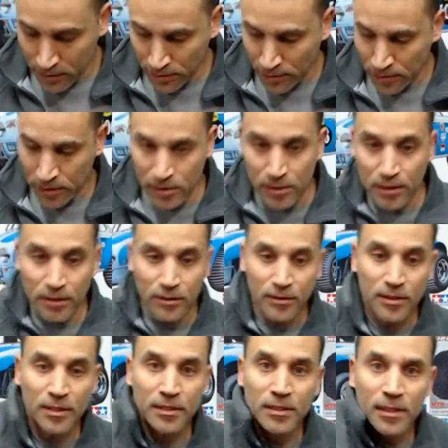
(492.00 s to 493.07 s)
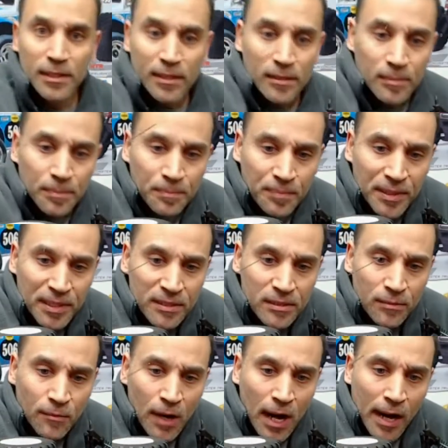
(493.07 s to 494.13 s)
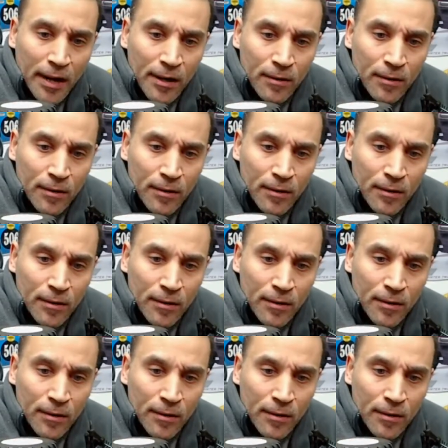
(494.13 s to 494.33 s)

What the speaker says: I'm just going to use this little piece of wire.